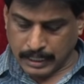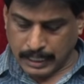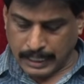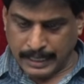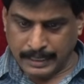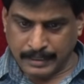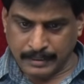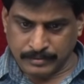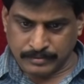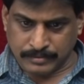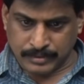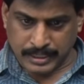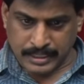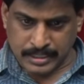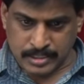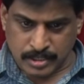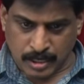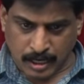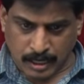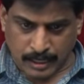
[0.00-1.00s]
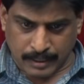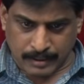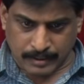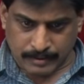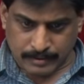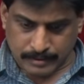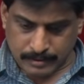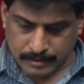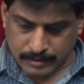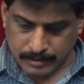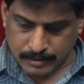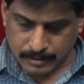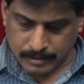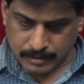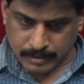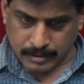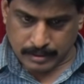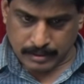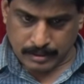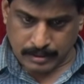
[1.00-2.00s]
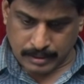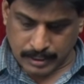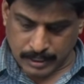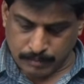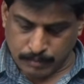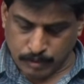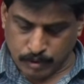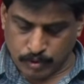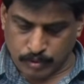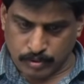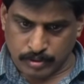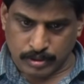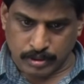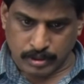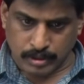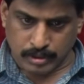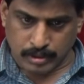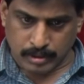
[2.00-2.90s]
and these are removed